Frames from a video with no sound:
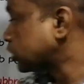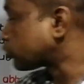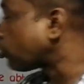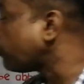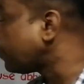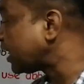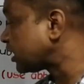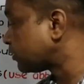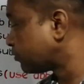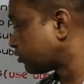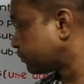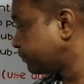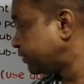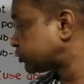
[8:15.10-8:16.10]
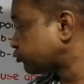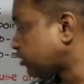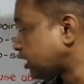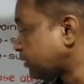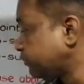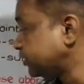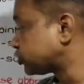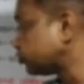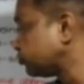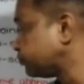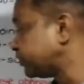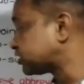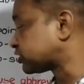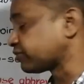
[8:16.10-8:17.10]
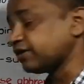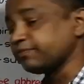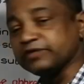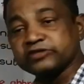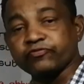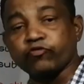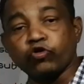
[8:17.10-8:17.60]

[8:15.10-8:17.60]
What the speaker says: Roman number, bit 1, bit 2, bit 3, bit